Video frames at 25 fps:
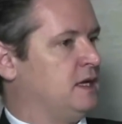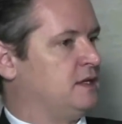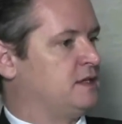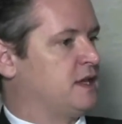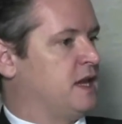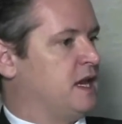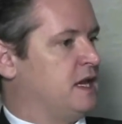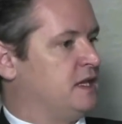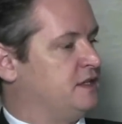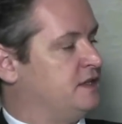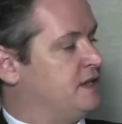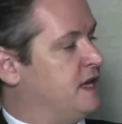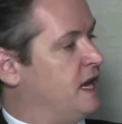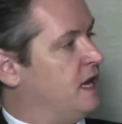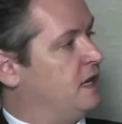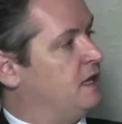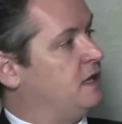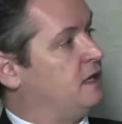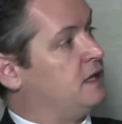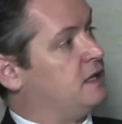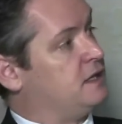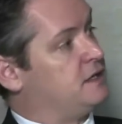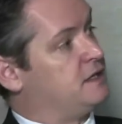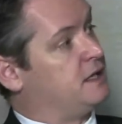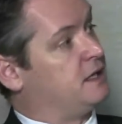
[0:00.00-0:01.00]
say, a
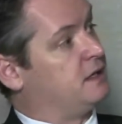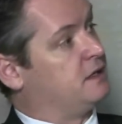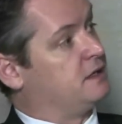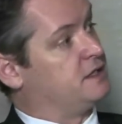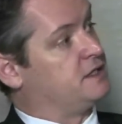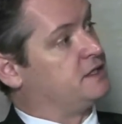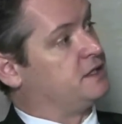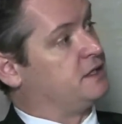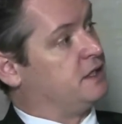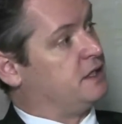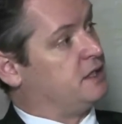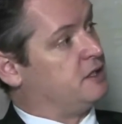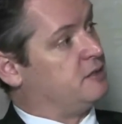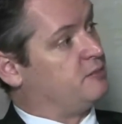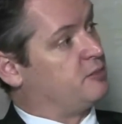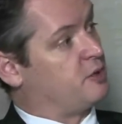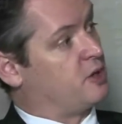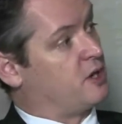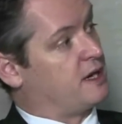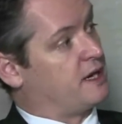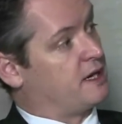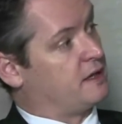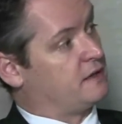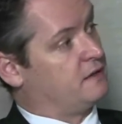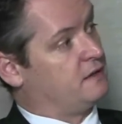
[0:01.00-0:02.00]
standard IntelliSeed
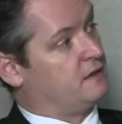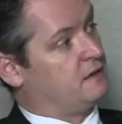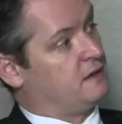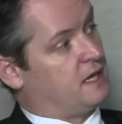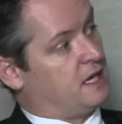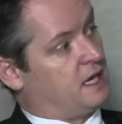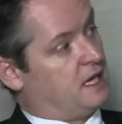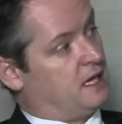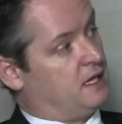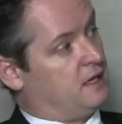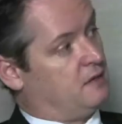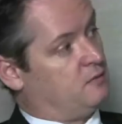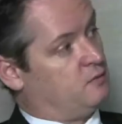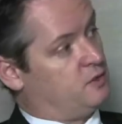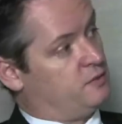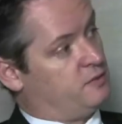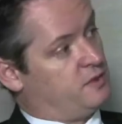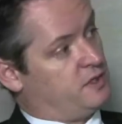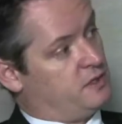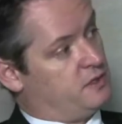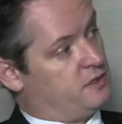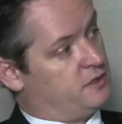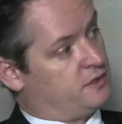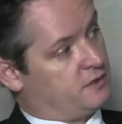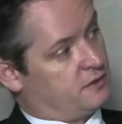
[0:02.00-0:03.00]
product, and it would
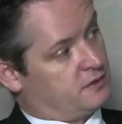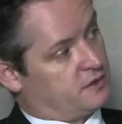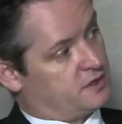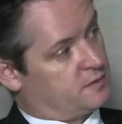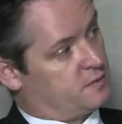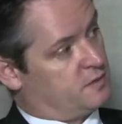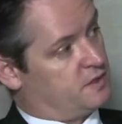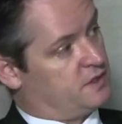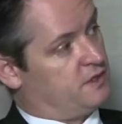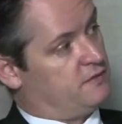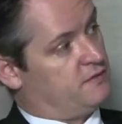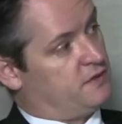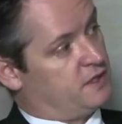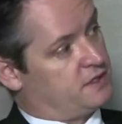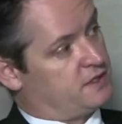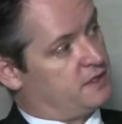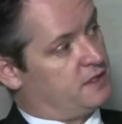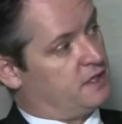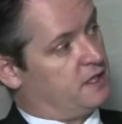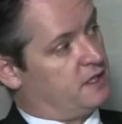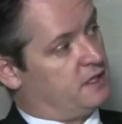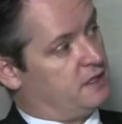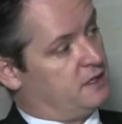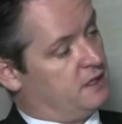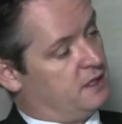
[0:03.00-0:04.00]
be used on a specific
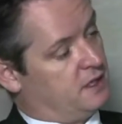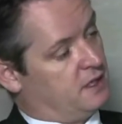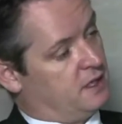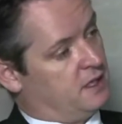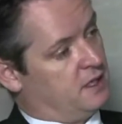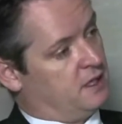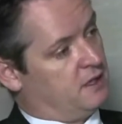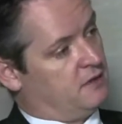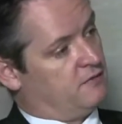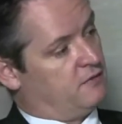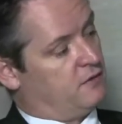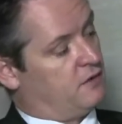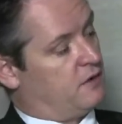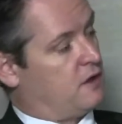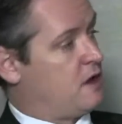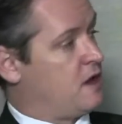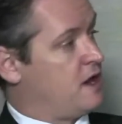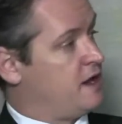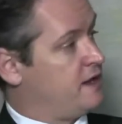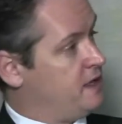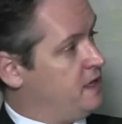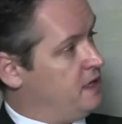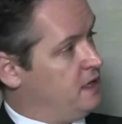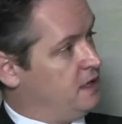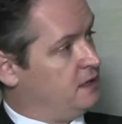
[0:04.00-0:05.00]
seed
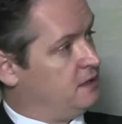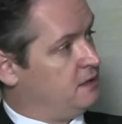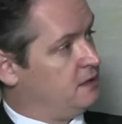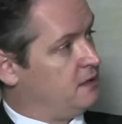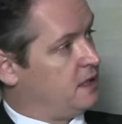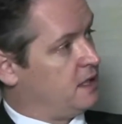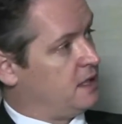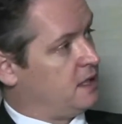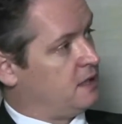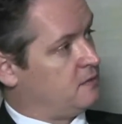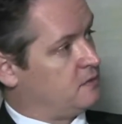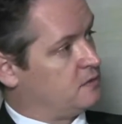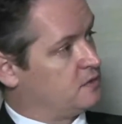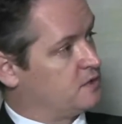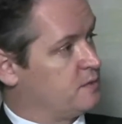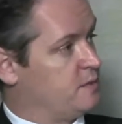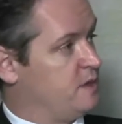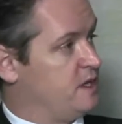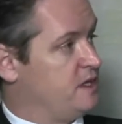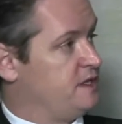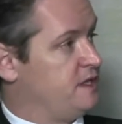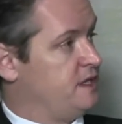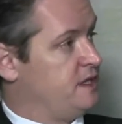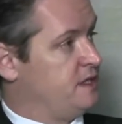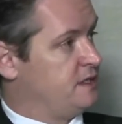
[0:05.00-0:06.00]
variety or
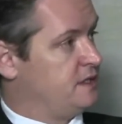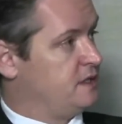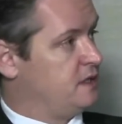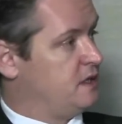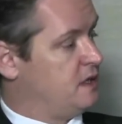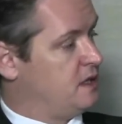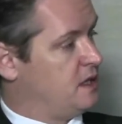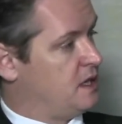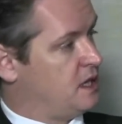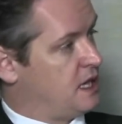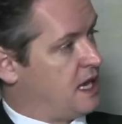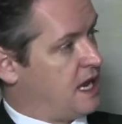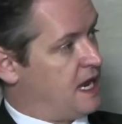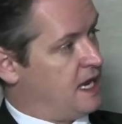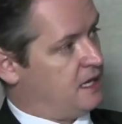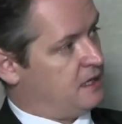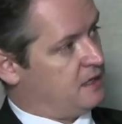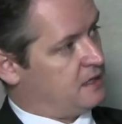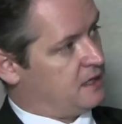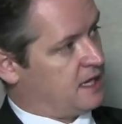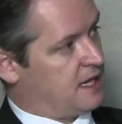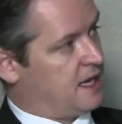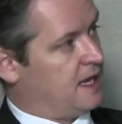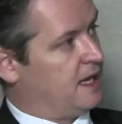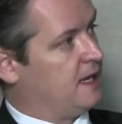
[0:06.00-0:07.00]
species
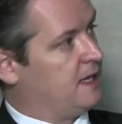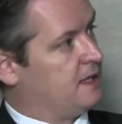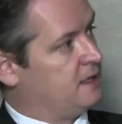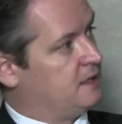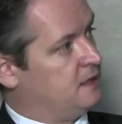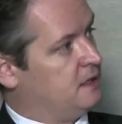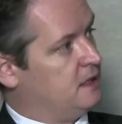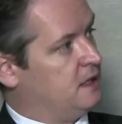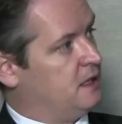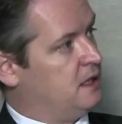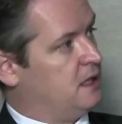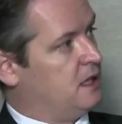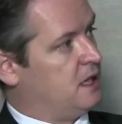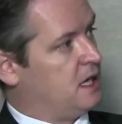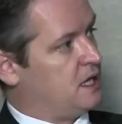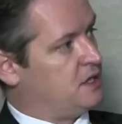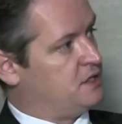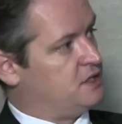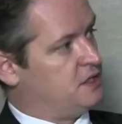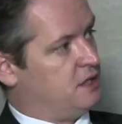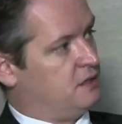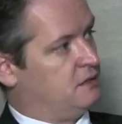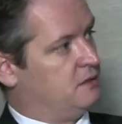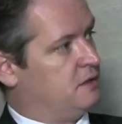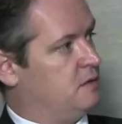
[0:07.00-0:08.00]
and colour,
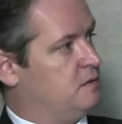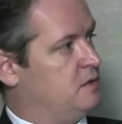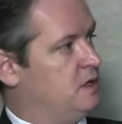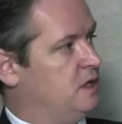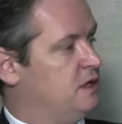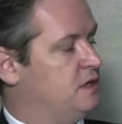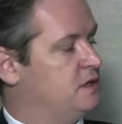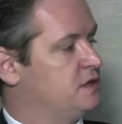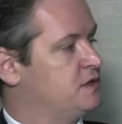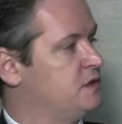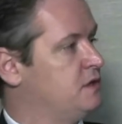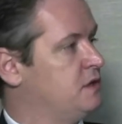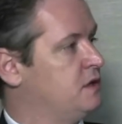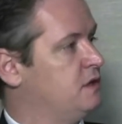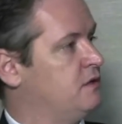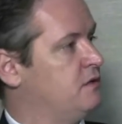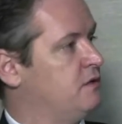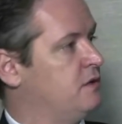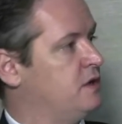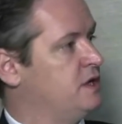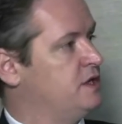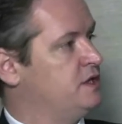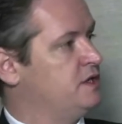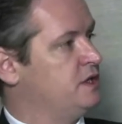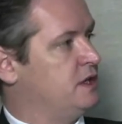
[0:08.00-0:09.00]
and generally within a
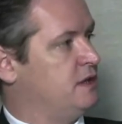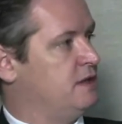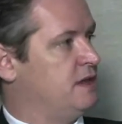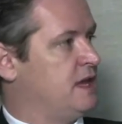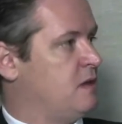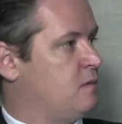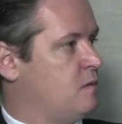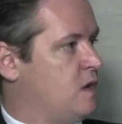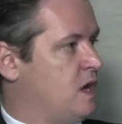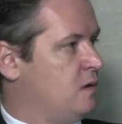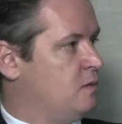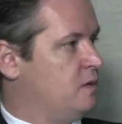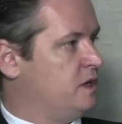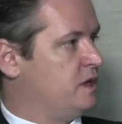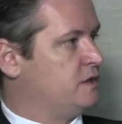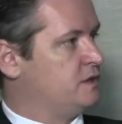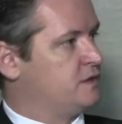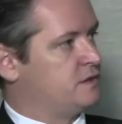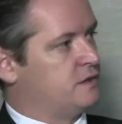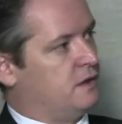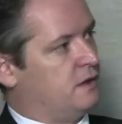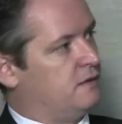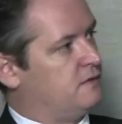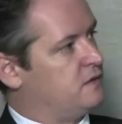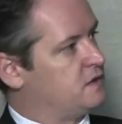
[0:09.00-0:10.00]
certain region, and that way we can
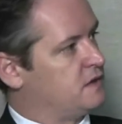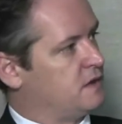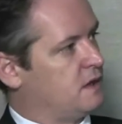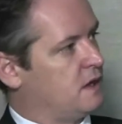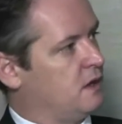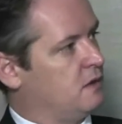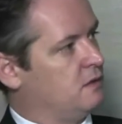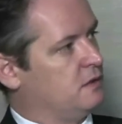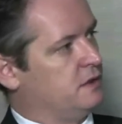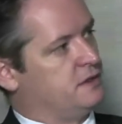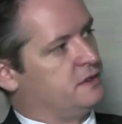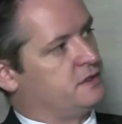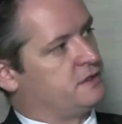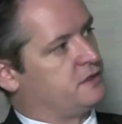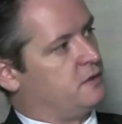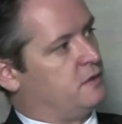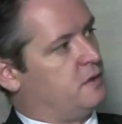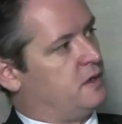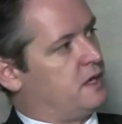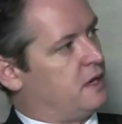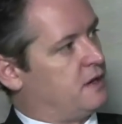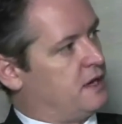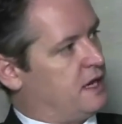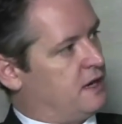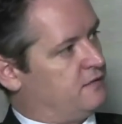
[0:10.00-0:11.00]
service the whole industry.
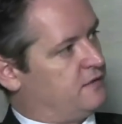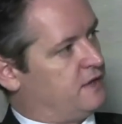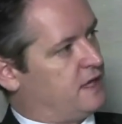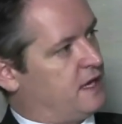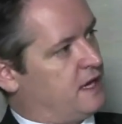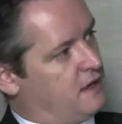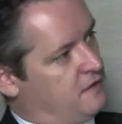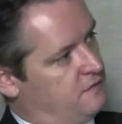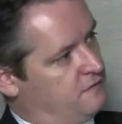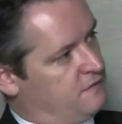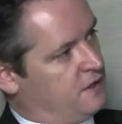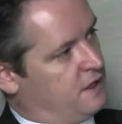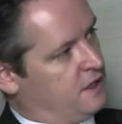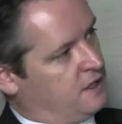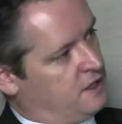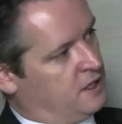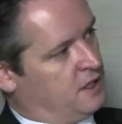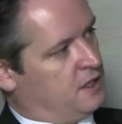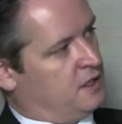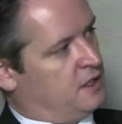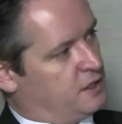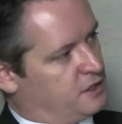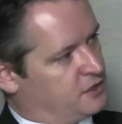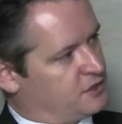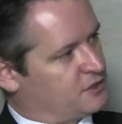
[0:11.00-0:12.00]
We don't have to have
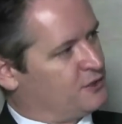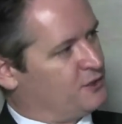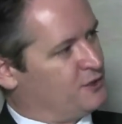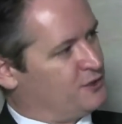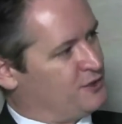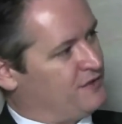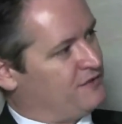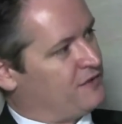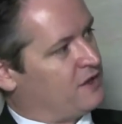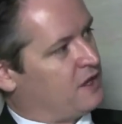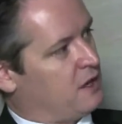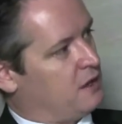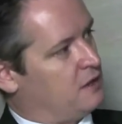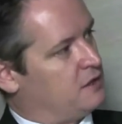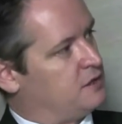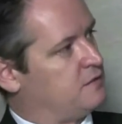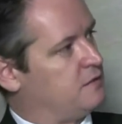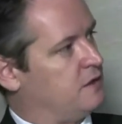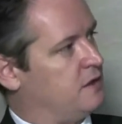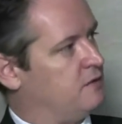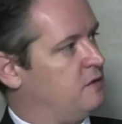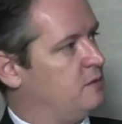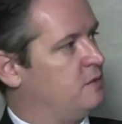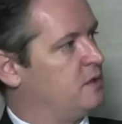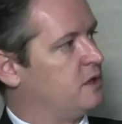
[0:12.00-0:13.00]
exclusive codes
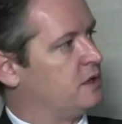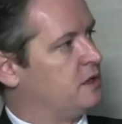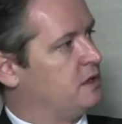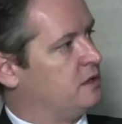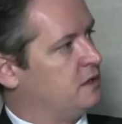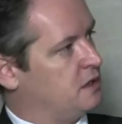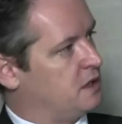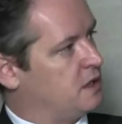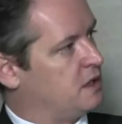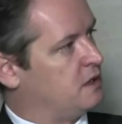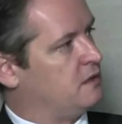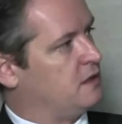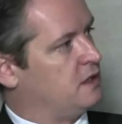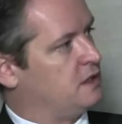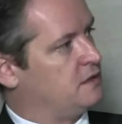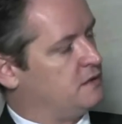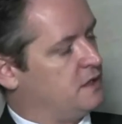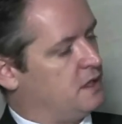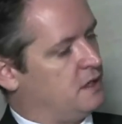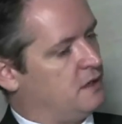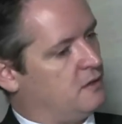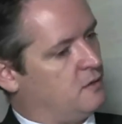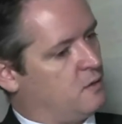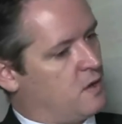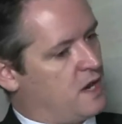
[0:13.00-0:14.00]
for everybody.
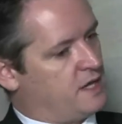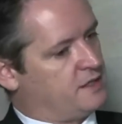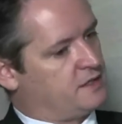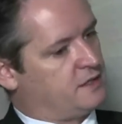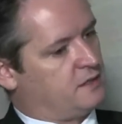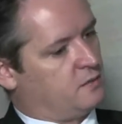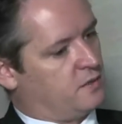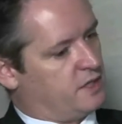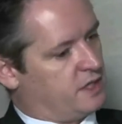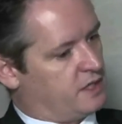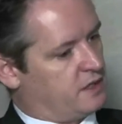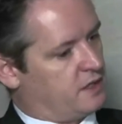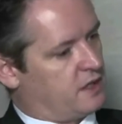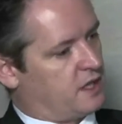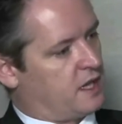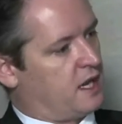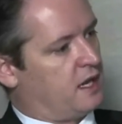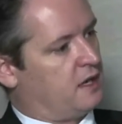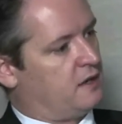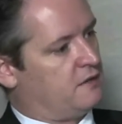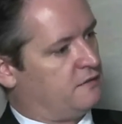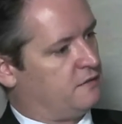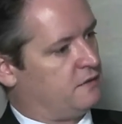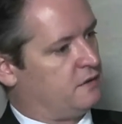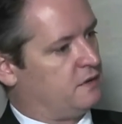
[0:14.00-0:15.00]
There are ways that we can
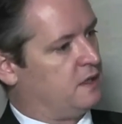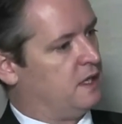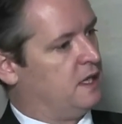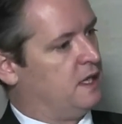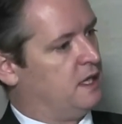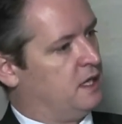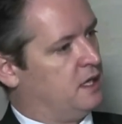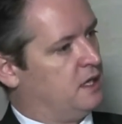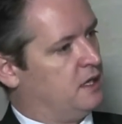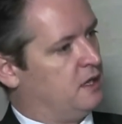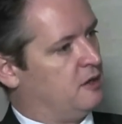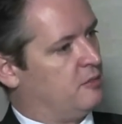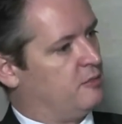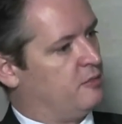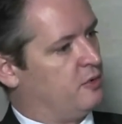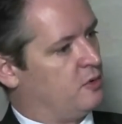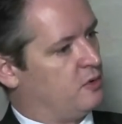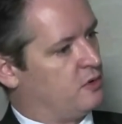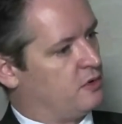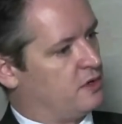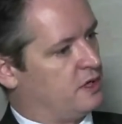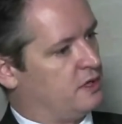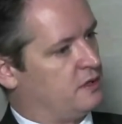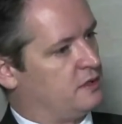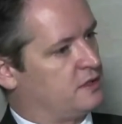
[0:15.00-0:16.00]
cater for a
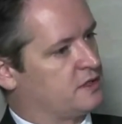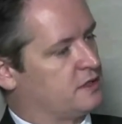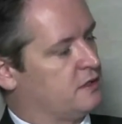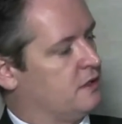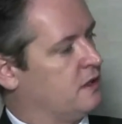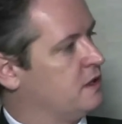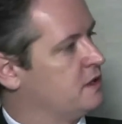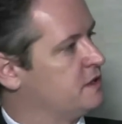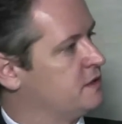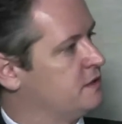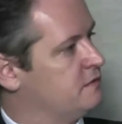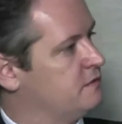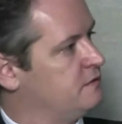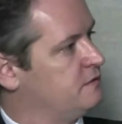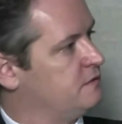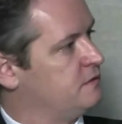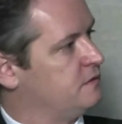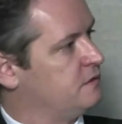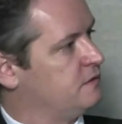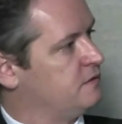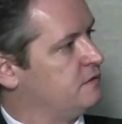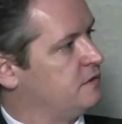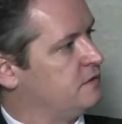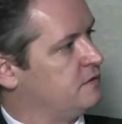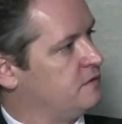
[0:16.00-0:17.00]
broader slice
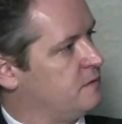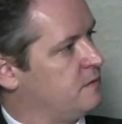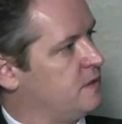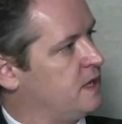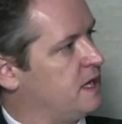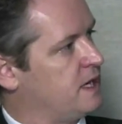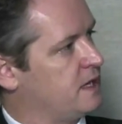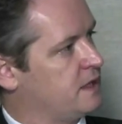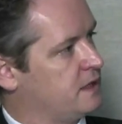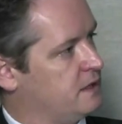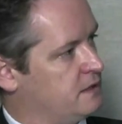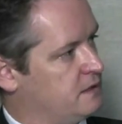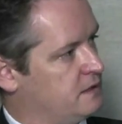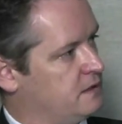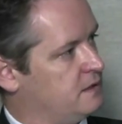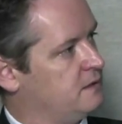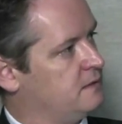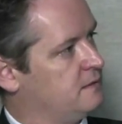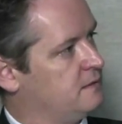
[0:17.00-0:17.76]
of the market.